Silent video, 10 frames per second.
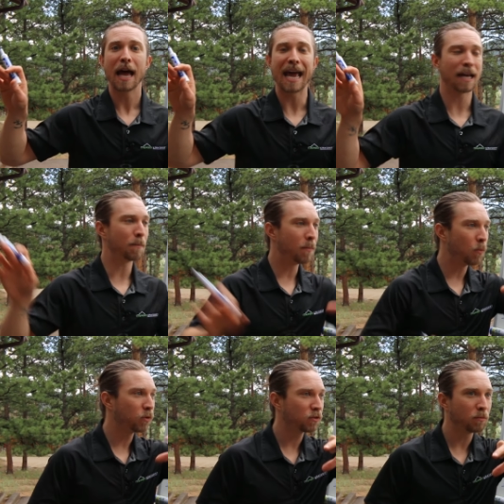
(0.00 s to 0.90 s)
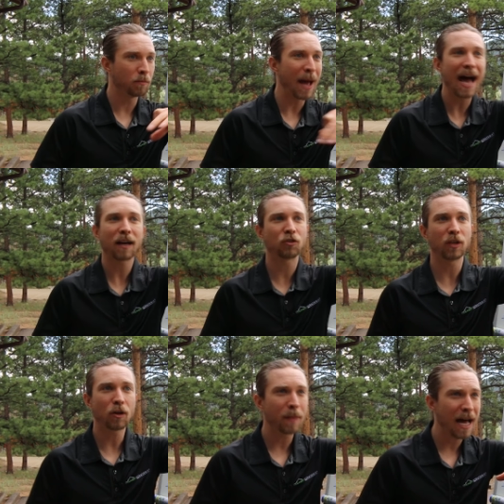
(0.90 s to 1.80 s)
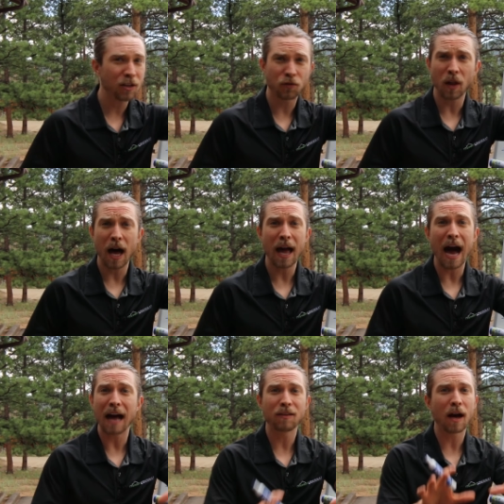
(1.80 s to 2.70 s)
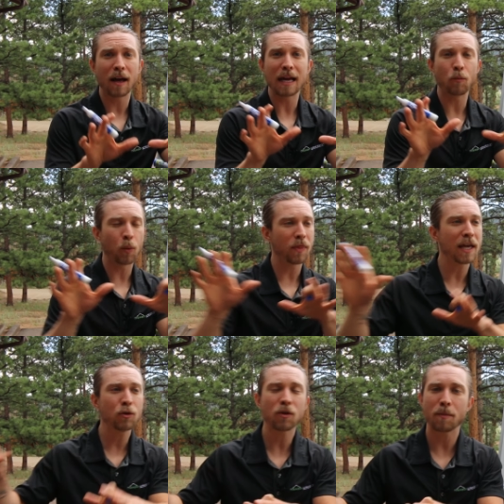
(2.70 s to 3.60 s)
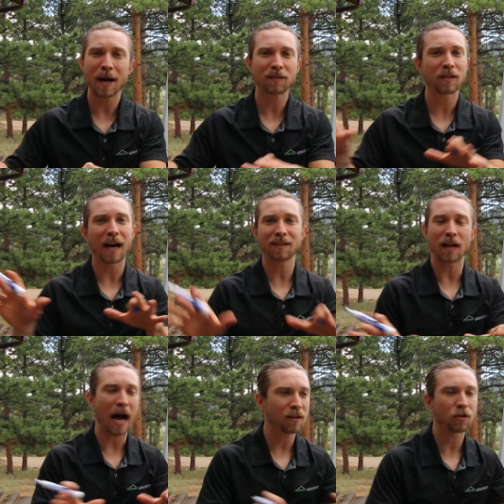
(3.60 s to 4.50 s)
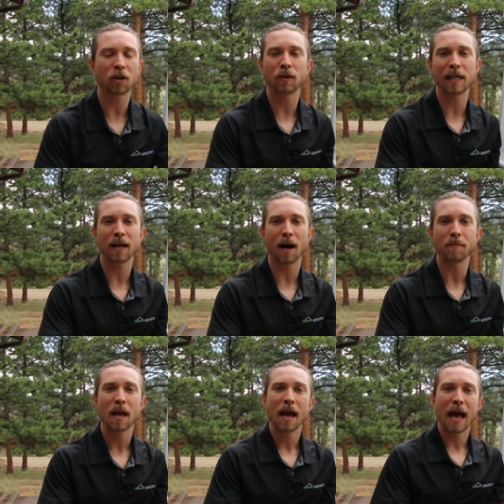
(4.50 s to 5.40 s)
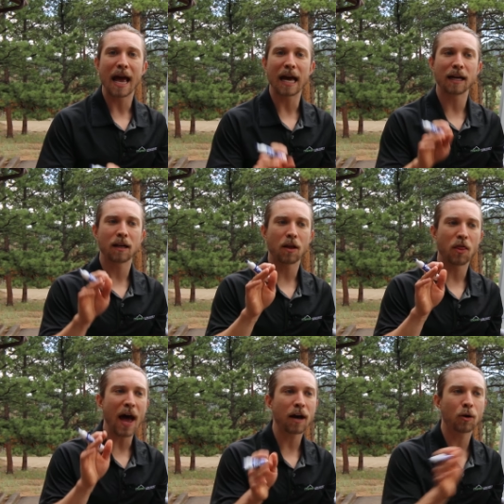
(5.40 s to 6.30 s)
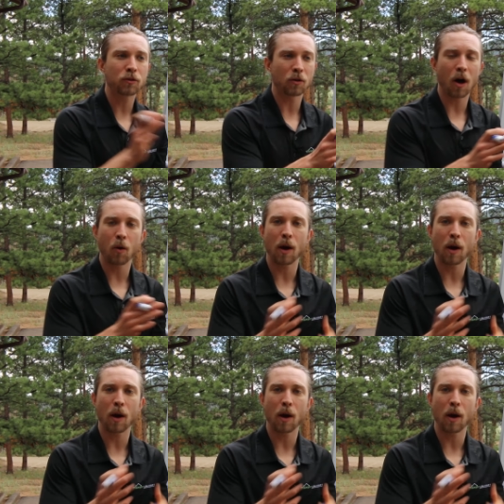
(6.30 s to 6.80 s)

and a bag, shingle bags fly. When they do their best, I, I start cleaning up. And that goes a long